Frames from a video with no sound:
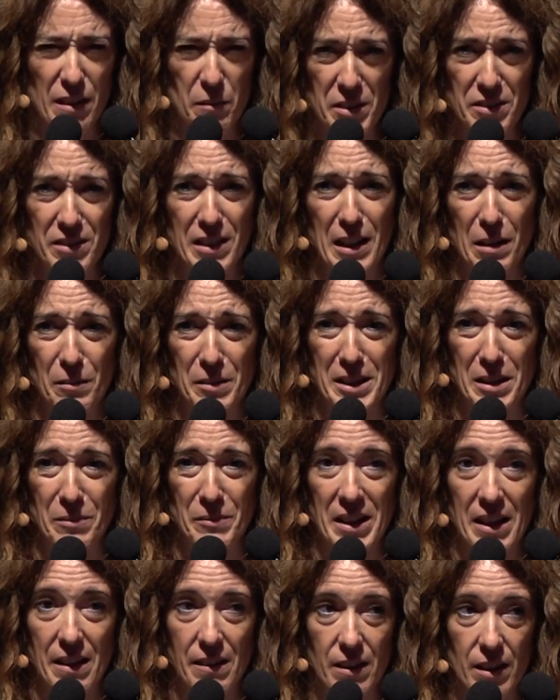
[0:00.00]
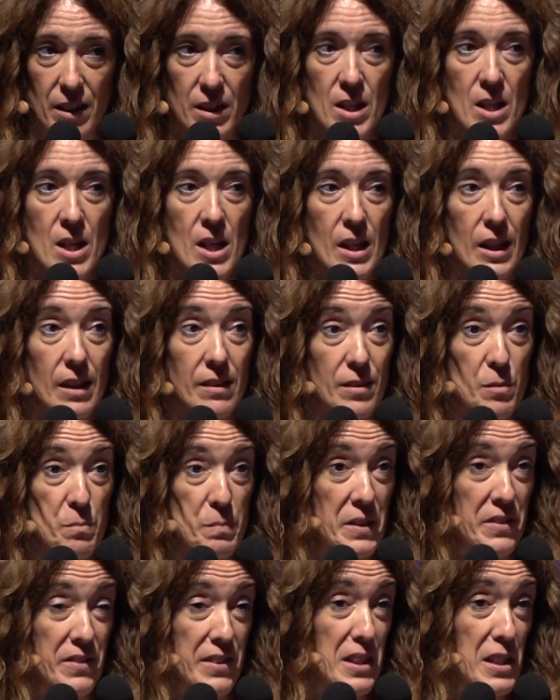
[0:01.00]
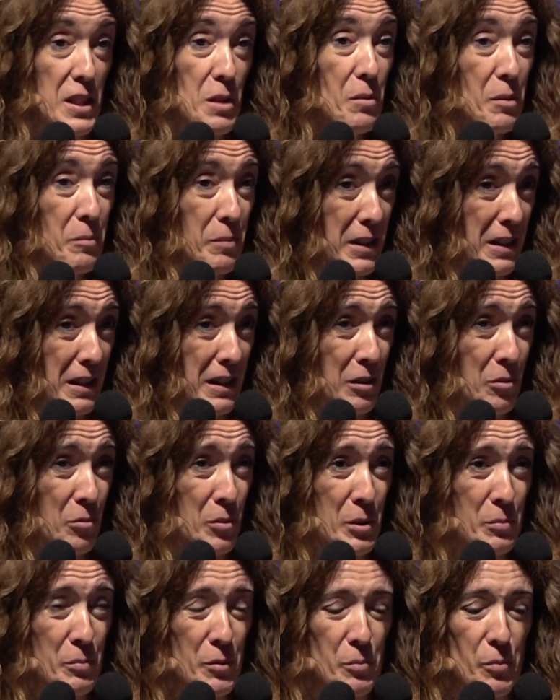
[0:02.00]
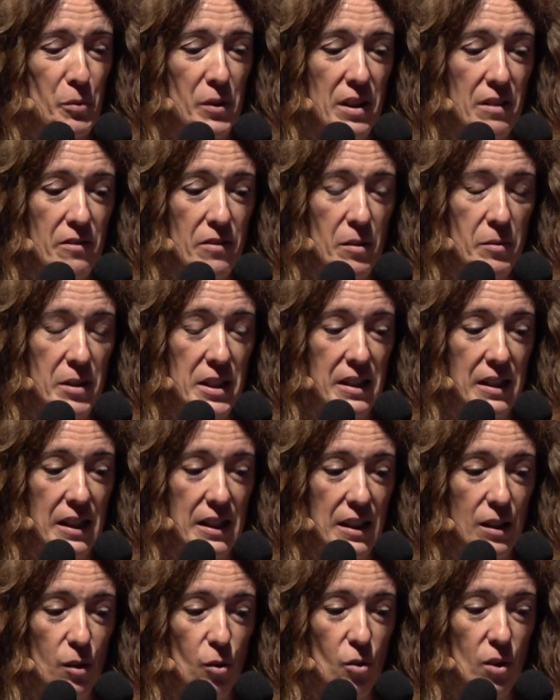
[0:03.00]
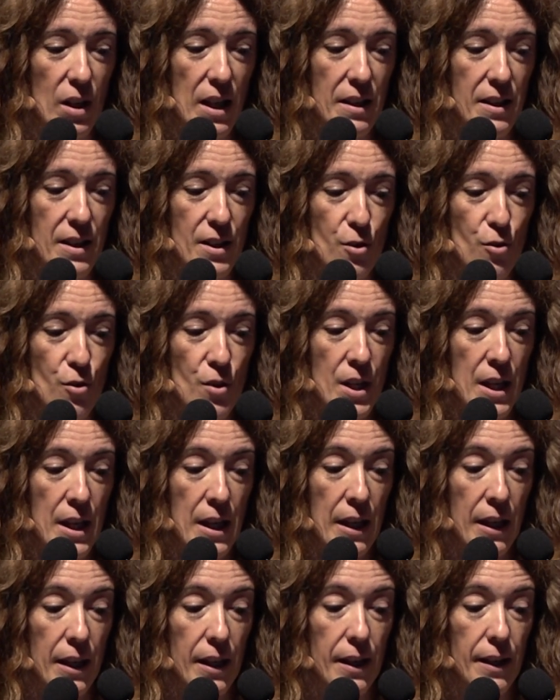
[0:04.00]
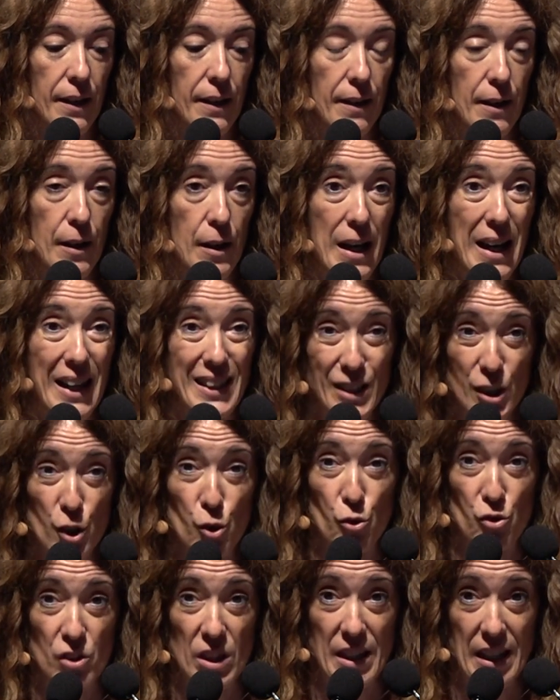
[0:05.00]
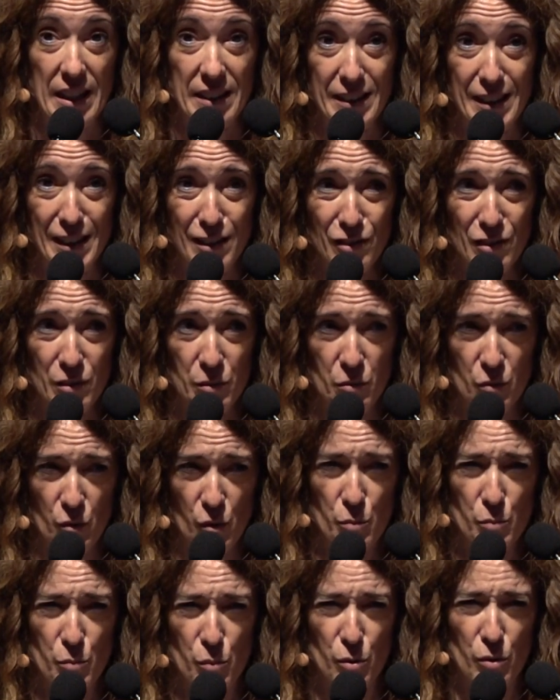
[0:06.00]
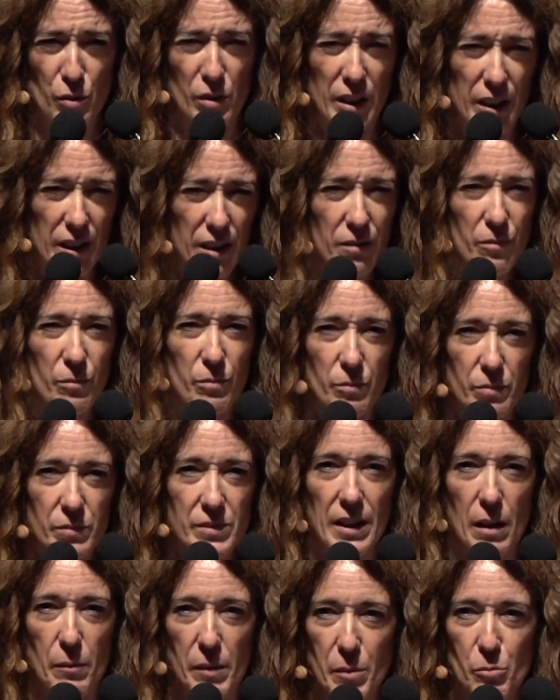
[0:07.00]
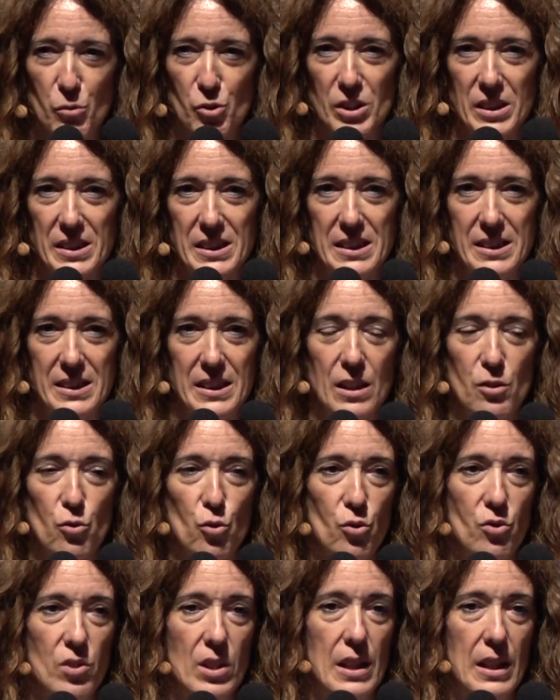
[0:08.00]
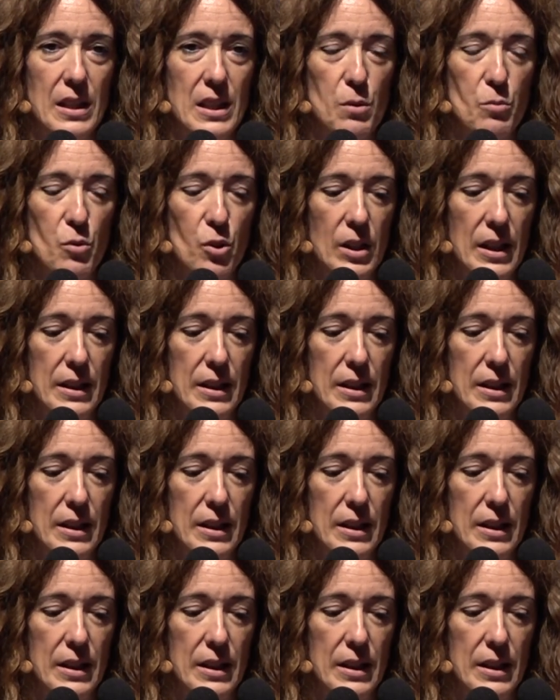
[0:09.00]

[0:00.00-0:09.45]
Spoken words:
our body should receive vitamin C. You know that vitamin C is necessary for the body to produce collagen. We need antioxidants.